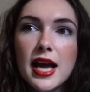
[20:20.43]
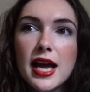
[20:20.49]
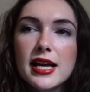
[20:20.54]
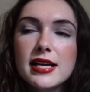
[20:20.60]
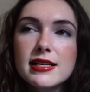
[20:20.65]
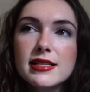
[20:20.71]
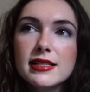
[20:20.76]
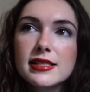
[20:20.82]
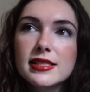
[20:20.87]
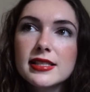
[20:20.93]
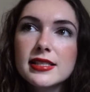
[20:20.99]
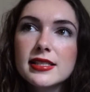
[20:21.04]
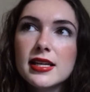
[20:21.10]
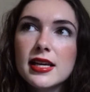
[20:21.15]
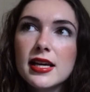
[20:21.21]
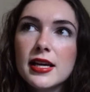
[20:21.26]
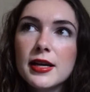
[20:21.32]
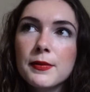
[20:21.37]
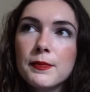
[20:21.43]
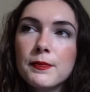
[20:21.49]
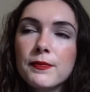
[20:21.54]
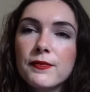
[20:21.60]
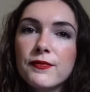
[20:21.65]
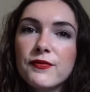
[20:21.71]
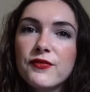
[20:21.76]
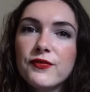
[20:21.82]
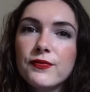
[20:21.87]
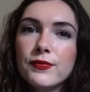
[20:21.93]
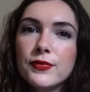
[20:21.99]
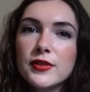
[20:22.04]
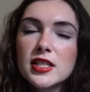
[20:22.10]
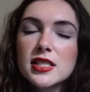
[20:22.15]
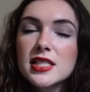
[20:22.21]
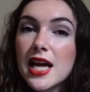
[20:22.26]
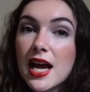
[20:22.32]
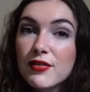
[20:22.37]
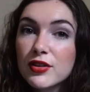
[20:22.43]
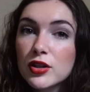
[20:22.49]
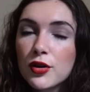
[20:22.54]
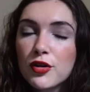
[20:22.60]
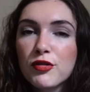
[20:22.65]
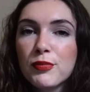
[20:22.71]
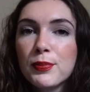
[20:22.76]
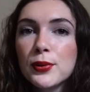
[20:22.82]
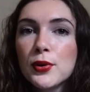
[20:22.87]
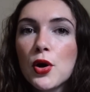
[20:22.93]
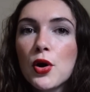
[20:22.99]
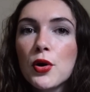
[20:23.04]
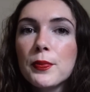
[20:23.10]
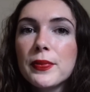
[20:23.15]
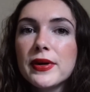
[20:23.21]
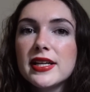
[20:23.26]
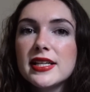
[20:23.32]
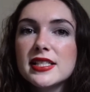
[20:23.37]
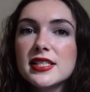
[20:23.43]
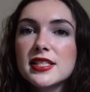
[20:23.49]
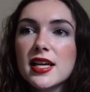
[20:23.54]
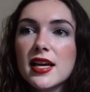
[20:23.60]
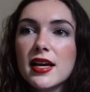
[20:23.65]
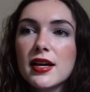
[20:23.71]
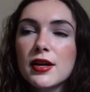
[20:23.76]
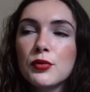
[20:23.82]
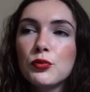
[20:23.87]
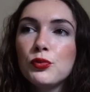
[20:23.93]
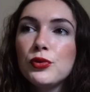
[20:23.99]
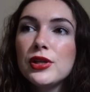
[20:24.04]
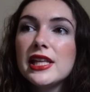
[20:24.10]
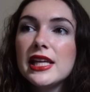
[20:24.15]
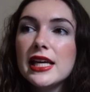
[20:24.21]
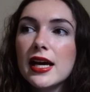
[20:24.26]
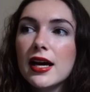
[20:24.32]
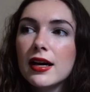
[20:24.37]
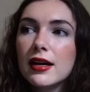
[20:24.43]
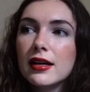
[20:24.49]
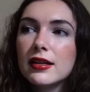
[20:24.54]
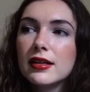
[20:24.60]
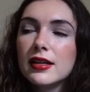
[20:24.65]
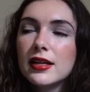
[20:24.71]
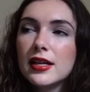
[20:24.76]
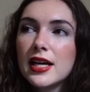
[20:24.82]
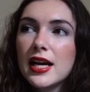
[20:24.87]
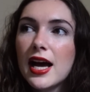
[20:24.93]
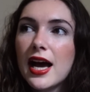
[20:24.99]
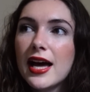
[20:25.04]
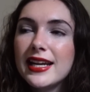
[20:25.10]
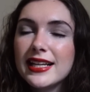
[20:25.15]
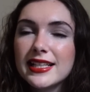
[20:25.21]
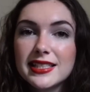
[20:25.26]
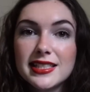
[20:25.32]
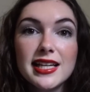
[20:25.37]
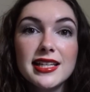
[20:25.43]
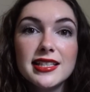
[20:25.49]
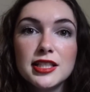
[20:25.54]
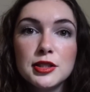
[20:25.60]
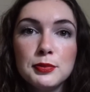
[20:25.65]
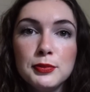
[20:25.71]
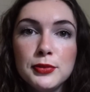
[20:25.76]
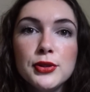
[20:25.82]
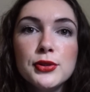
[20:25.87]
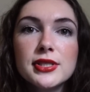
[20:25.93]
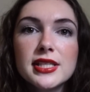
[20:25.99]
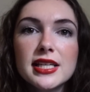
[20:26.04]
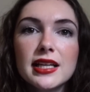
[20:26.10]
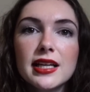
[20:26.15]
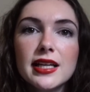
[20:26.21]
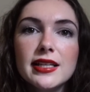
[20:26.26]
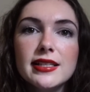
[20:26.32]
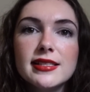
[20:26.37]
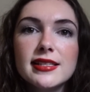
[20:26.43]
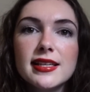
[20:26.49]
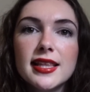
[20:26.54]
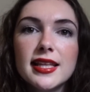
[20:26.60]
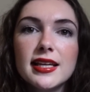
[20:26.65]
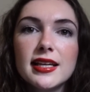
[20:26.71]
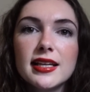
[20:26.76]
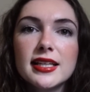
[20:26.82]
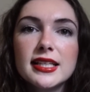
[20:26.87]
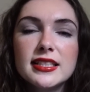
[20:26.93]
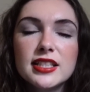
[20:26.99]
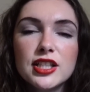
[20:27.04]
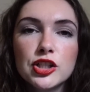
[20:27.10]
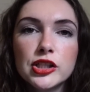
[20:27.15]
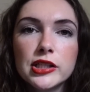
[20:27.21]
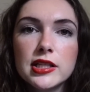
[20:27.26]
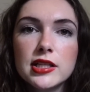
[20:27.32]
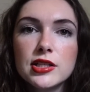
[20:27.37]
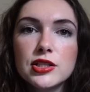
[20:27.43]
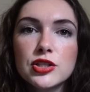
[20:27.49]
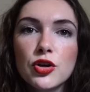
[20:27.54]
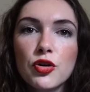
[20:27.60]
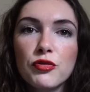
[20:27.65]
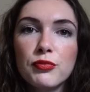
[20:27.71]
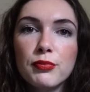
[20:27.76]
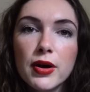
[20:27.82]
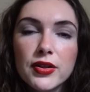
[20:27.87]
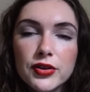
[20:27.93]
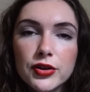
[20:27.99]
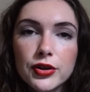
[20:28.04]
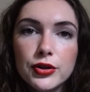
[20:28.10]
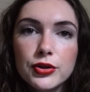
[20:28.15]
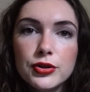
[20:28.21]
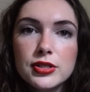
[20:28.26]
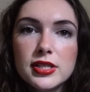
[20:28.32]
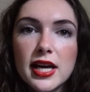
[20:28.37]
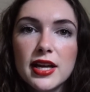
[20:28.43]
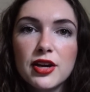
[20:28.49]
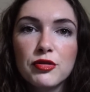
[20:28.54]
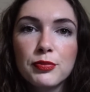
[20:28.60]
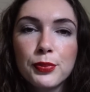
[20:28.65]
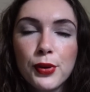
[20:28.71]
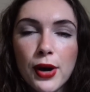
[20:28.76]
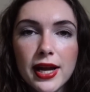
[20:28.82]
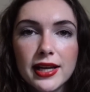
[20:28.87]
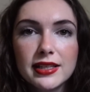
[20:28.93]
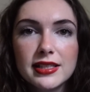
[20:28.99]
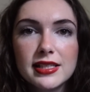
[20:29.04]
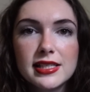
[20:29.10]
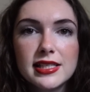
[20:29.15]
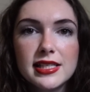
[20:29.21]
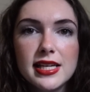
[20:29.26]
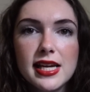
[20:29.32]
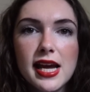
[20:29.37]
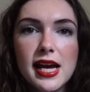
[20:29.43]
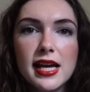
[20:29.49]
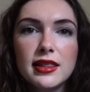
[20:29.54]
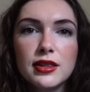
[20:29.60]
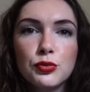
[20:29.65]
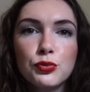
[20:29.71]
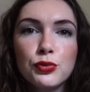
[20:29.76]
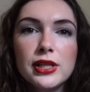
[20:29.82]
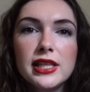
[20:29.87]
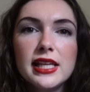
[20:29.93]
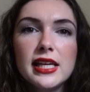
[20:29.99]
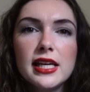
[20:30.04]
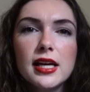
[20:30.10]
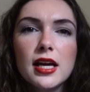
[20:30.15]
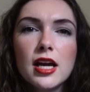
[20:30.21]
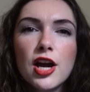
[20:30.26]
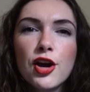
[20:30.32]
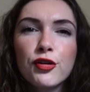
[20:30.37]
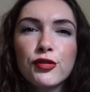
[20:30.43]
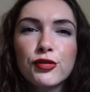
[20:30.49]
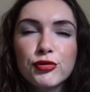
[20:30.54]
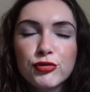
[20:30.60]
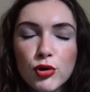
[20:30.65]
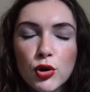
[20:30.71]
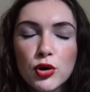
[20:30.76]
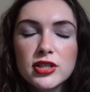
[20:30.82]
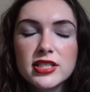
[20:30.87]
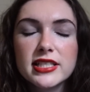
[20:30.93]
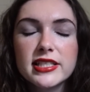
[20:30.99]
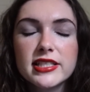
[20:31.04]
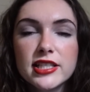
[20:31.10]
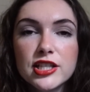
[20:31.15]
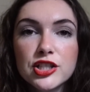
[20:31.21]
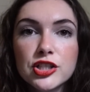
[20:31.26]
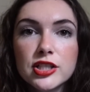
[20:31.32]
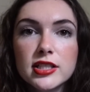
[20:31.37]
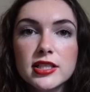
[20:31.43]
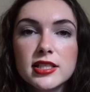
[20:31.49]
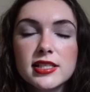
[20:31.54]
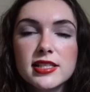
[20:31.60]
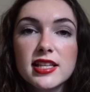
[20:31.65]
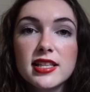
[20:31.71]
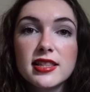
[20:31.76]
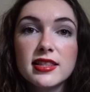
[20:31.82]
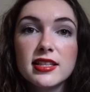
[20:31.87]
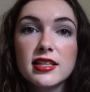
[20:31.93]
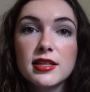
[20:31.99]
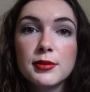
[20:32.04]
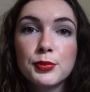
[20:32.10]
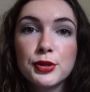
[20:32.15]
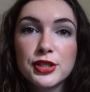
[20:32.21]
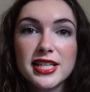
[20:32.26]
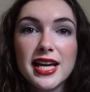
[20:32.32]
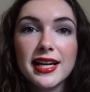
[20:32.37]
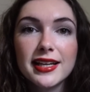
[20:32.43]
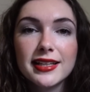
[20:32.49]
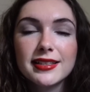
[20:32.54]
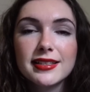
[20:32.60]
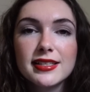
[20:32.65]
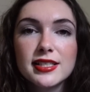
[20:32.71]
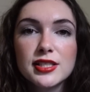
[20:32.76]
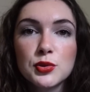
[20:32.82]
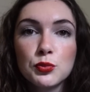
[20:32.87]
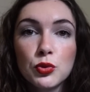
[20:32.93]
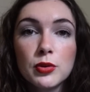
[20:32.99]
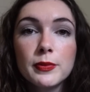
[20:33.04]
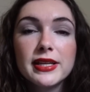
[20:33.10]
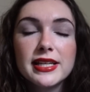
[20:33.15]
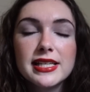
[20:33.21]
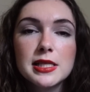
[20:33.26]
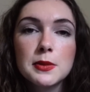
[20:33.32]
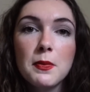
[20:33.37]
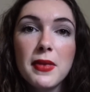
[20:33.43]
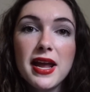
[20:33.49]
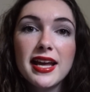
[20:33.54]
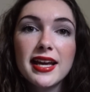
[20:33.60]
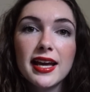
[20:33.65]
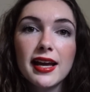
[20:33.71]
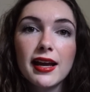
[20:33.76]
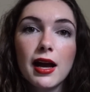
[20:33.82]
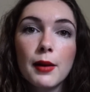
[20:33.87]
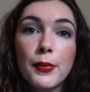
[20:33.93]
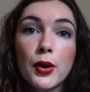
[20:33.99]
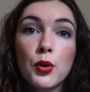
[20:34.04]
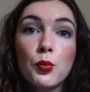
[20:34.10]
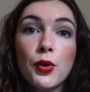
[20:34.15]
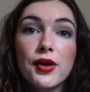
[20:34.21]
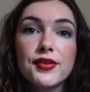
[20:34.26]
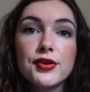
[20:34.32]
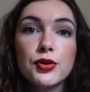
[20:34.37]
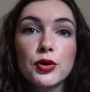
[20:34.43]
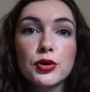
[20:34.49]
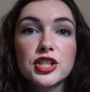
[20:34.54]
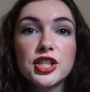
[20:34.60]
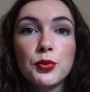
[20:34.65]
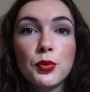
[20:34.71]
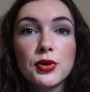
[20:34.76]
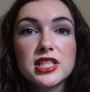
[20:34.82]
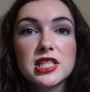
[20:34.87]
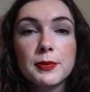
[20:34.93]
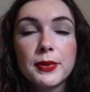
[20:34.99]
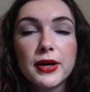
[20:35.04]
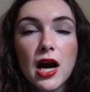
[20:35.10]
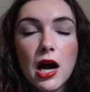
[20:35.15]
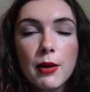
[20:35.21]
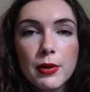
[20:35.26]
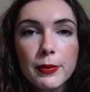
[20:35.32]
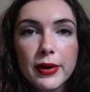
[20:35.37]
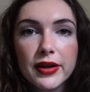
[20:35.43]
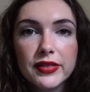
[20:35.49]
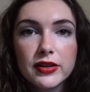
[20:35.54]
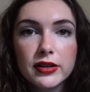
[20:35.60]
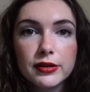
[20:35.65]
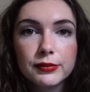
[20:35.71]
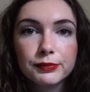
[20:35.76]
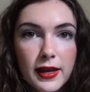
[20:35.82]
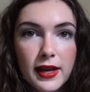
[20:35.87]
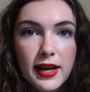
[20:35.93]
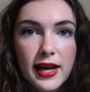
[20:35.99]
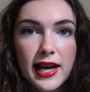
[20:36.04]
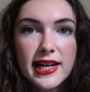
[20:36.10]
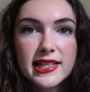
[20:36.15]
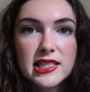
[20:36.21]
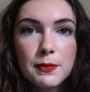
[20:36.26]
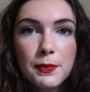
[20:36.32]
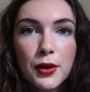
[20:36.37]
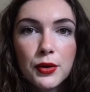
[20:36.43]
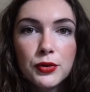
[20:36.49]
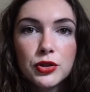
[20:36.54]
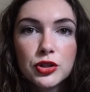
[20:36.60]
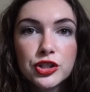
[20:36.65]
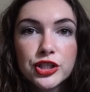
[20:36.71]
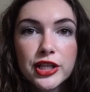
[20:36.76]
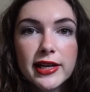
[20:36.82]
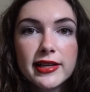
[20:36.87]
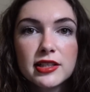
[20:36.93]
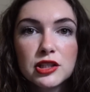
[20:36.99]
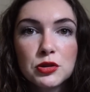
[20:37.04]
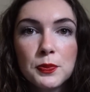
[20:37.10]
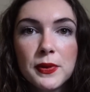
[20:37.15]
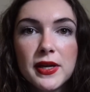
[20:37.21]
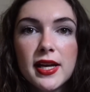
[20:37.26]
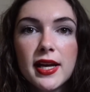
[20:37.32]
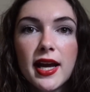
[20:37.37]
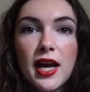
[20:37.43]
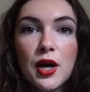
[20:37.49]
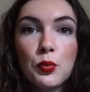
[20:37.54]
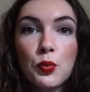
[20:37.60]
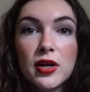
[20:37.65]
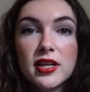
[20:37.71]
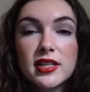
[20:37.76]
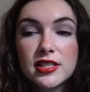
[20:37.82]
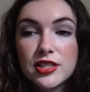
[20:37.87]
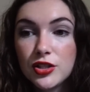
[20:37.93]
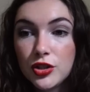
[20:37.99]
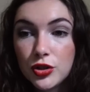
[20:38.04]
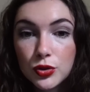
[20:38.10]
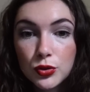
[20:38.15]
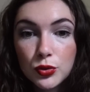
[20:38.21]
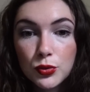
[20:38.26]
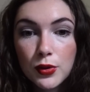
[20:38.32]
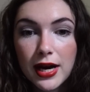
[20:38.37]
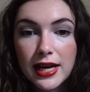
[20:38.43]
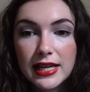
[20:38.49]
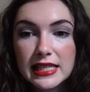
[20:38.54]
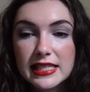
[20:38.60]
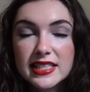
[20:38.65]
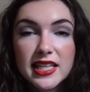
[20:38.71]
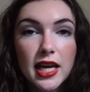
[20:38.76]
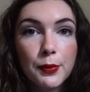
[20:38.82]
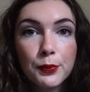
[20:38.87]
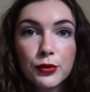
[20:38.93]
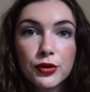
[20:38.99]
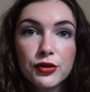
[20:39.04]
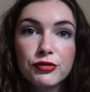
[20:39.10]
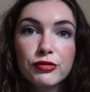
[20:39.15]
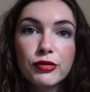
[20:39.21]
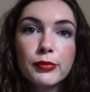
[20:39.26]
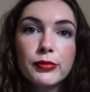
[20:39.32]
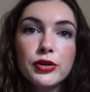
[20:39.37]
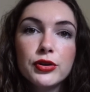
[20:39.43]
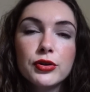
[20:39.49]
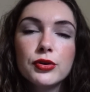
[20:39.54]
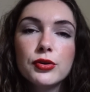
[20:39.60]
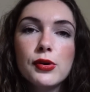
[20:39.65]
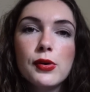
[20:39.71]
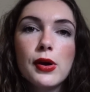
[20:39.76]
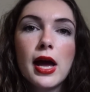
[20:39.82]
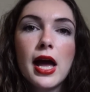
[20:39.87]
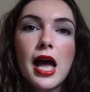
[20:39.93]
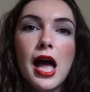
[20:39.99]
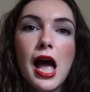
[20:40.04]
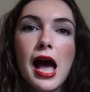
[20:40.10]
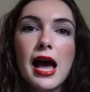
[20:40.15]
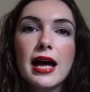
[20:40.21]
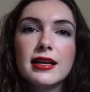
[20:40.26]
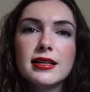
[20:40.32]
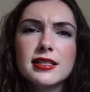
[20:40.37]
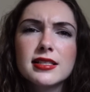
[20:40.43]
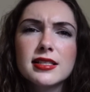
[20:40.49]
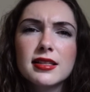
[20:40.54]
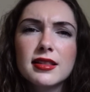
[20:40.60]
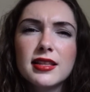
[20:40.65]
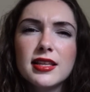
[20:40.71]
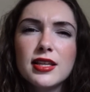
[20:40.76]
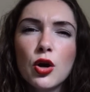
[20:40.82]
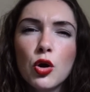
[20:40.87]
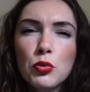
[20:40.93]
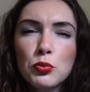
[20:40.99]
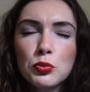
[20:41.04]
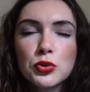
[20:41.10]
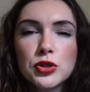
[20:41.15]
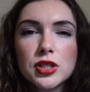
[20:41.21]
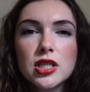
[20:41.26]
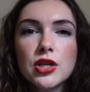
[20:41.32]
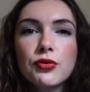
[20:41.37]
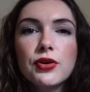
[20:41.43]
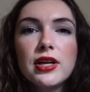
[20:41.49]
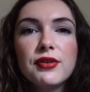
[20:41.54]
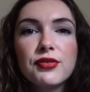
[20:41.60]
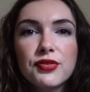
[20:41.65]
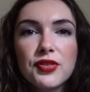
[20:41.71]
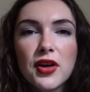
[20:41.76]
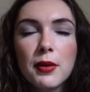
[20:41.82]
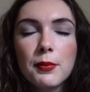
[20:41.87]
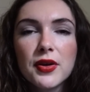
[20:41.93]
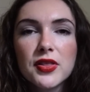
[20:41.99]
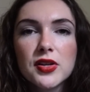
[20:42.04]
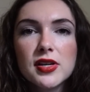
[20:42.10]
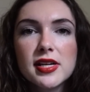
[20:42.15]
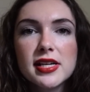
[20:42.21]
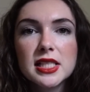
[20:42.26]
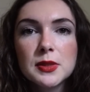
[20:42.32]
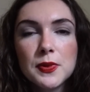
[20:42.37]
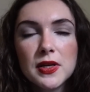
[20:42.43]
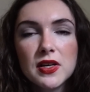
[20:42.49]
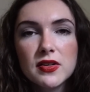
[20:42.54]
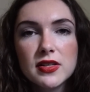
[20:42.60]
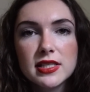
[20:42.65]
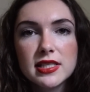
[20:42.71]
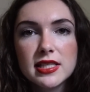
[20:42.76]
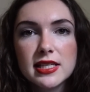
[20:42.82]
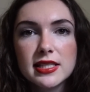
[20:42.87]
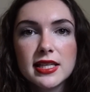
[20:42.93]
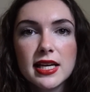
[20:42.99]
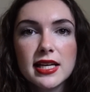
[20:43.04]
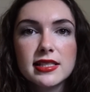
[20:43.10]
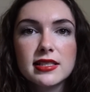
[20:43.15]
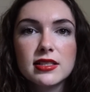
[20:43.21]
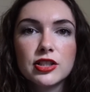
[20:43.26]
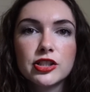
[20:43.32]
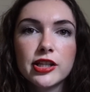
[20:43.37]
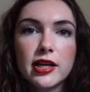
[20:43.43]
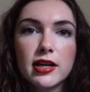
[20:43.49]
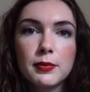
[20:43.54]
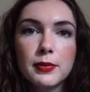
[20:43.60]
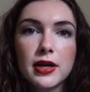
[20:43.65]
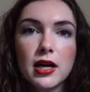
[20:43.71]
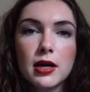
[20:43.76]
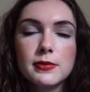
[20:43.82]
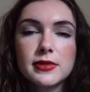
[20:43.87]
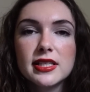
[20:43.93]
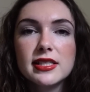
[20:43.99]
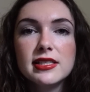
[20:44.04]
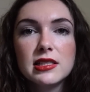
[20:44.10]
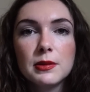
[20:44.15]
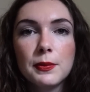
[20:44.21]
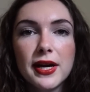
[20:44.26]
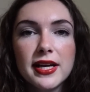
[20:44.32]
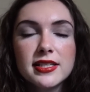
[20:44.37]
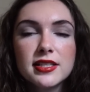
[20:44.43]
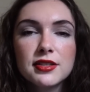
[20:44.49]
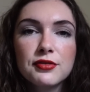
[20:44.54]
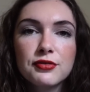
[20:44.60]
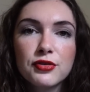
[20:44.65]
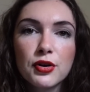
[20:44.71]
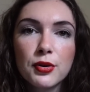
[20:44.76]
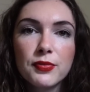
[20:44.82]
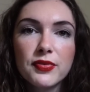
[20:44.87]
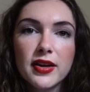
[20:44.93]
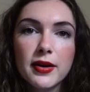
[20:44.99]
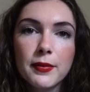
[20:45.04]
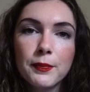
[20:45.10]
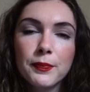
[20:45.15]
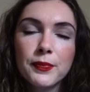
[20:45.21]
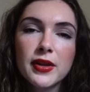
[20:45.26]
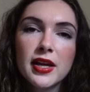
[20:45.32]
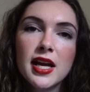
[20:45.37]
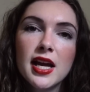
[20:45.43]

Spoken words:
It's doesn't have a lot of plot, but it's an extended musing into the conditions of motherhood and of pregnancy and the really fraught decision that the protagonist woman is making about whether or not she wants to become a mother. It's about your child being at once you and separate from you, and the almost grief that a mother experiences as their child becomes independent from them.